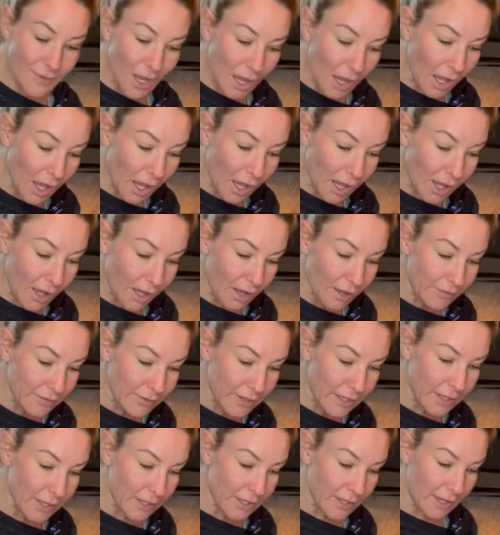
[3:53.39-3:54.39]
of
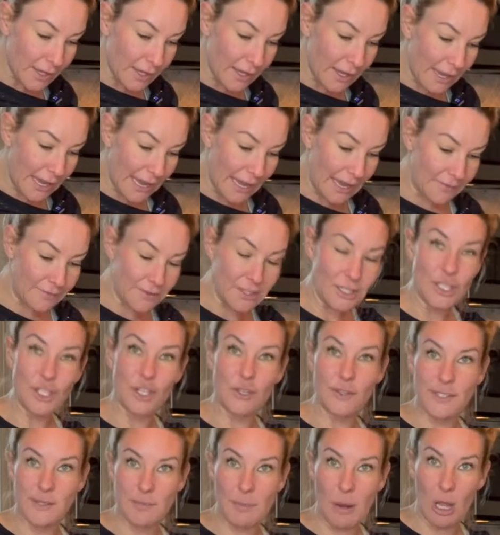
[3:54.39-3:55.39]
having too
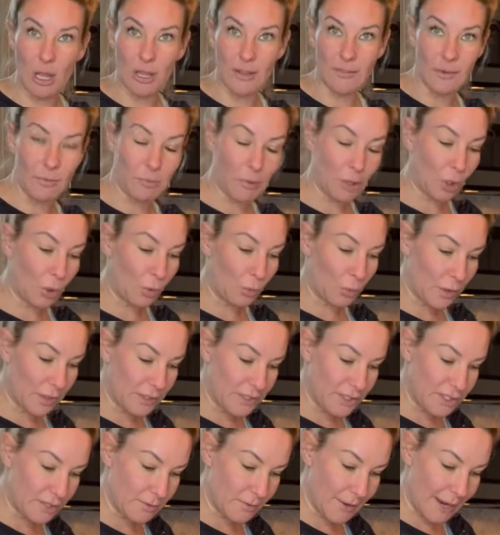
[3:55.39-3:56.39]
small of a bowl
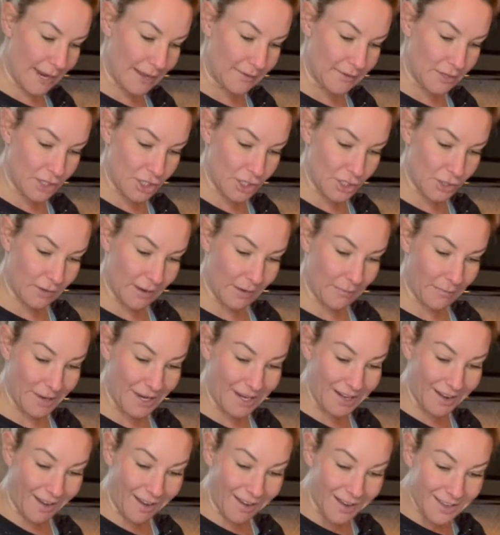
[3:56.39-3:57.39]
once you add the shrimp. And
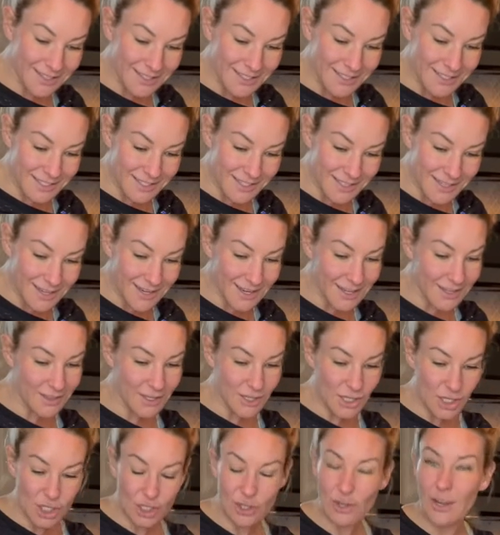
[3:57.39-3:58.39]
honestly, the
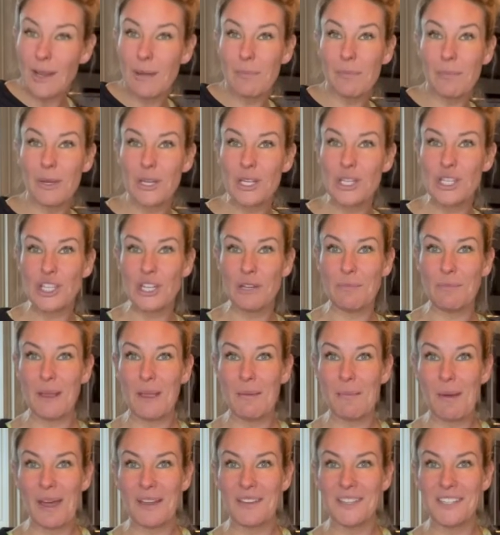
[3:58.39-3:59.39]
shrimp should be
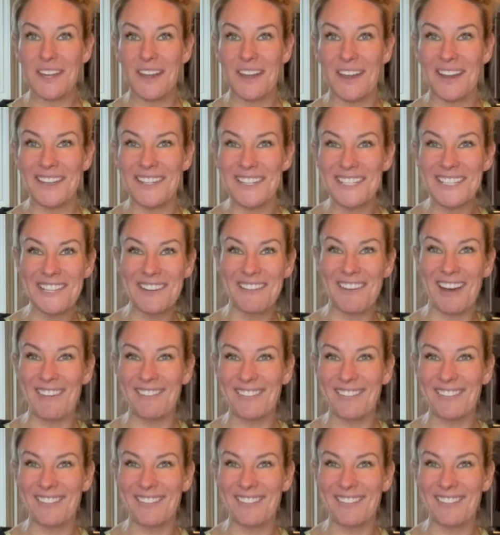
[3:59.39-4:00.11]
about done, so I'm